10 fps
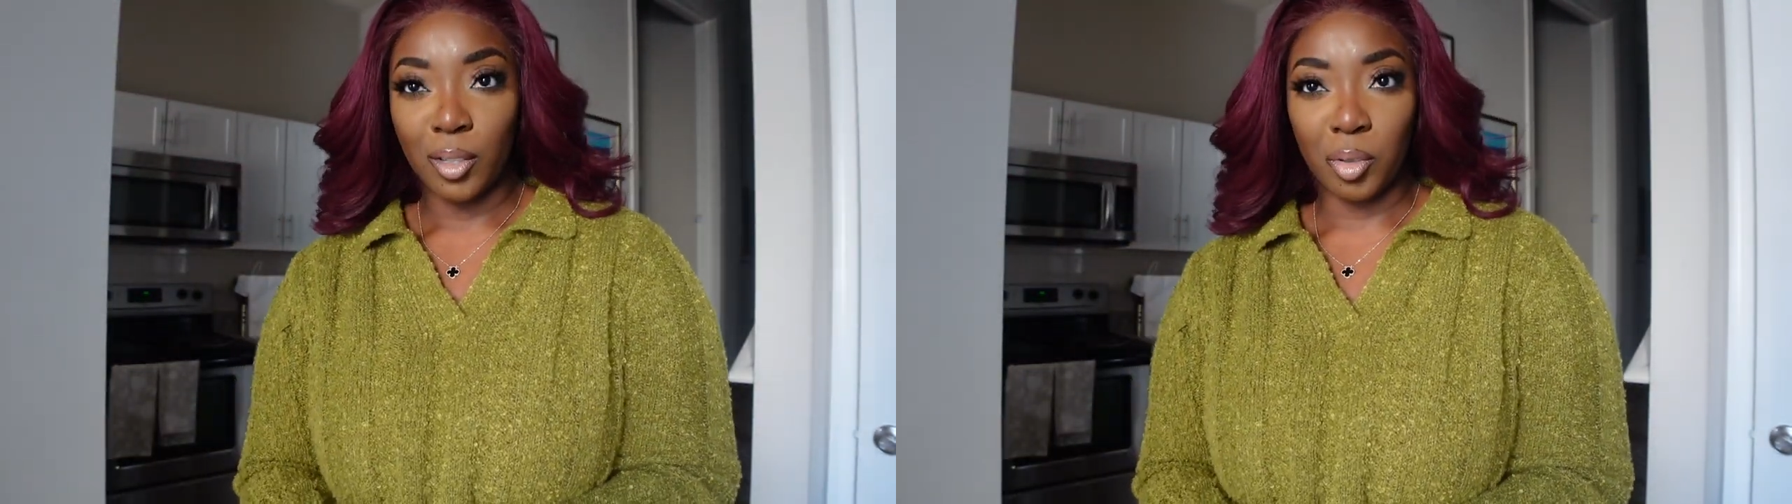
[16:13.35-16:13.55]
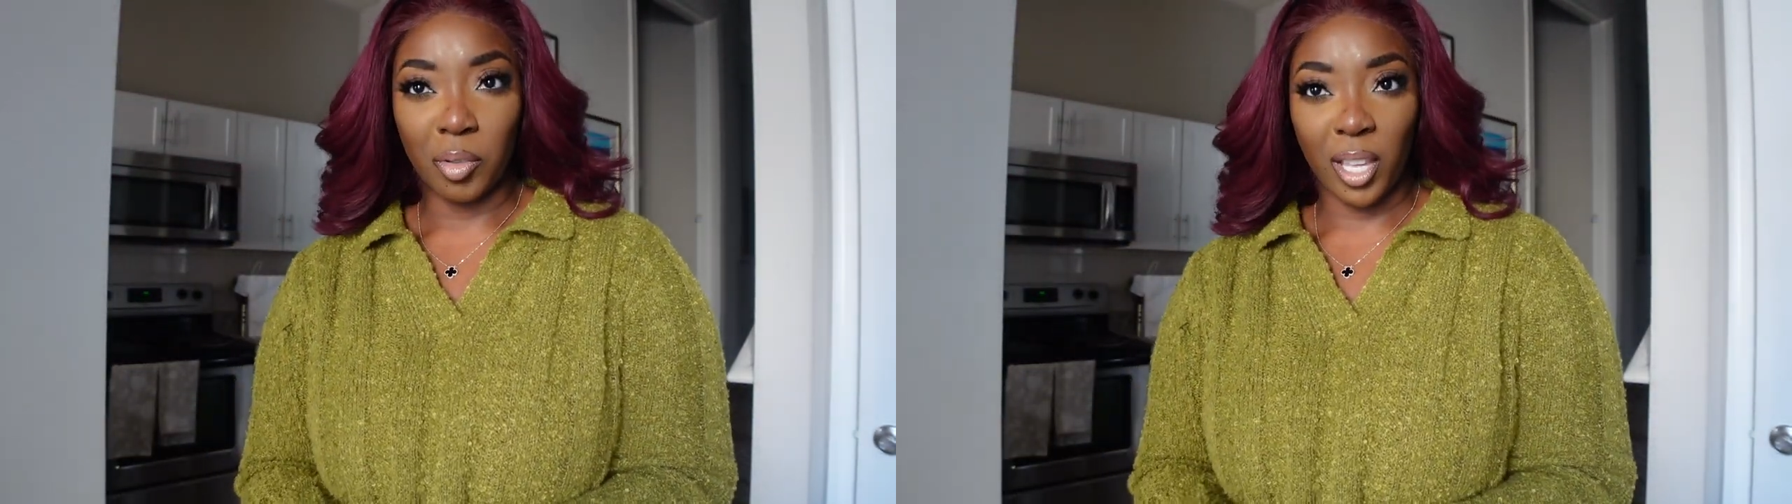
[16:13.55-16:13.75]

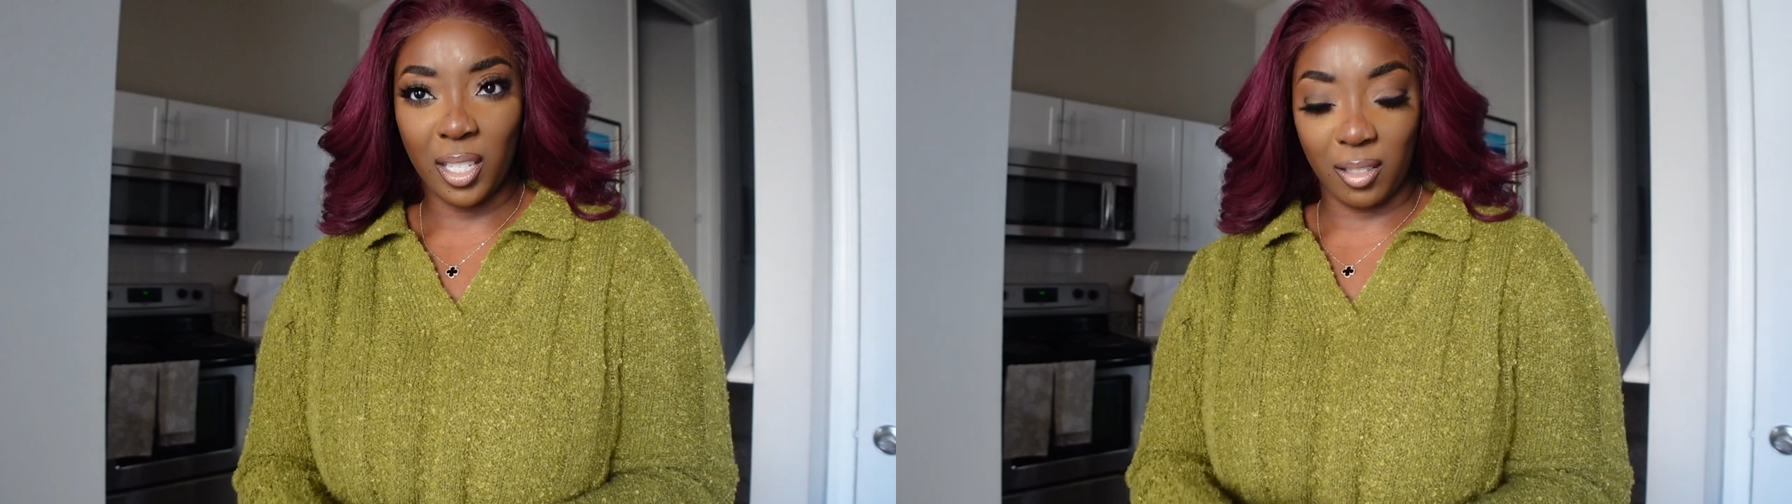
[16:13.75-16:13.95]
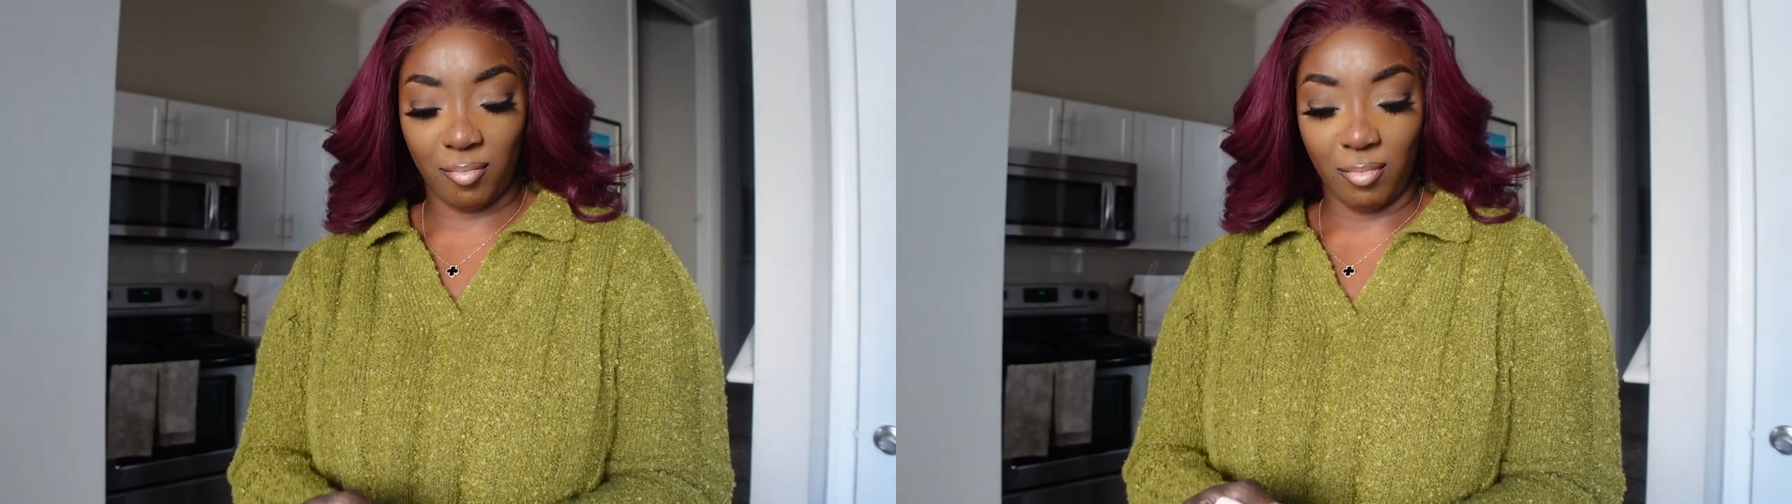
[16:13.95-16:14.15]
Ooh,
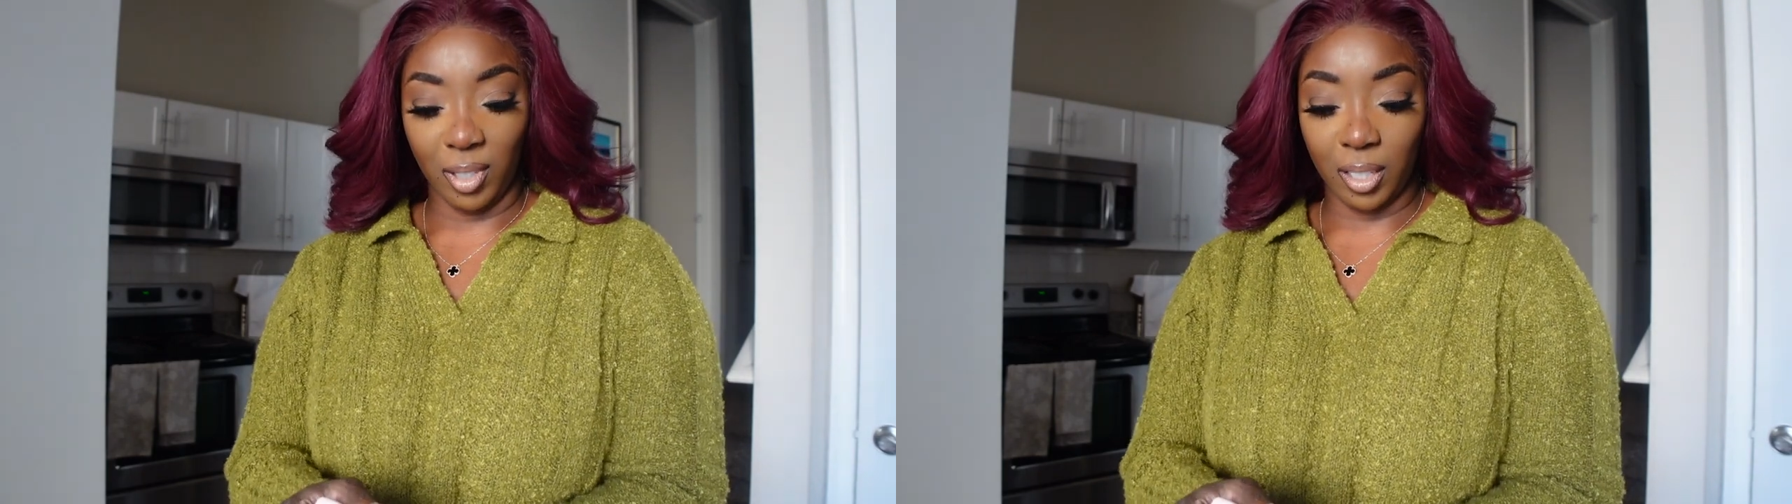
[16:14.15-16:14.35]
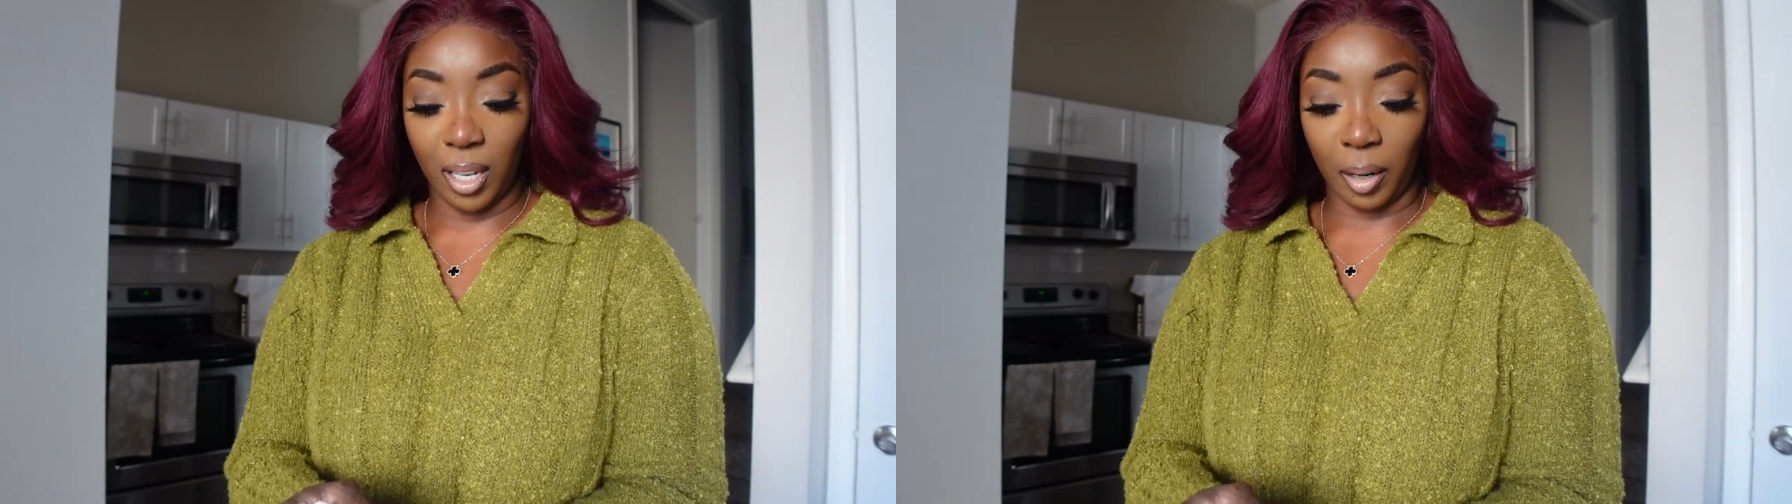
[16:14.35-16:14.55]
that
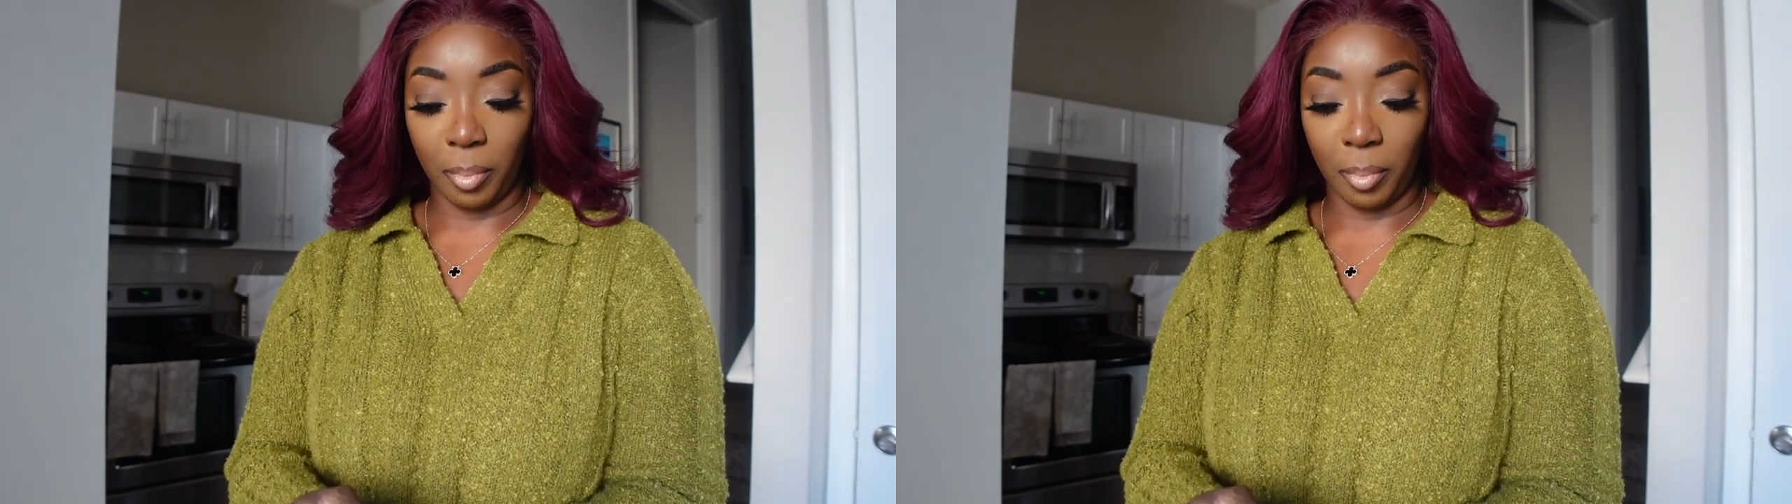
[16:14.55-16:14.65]
looked like a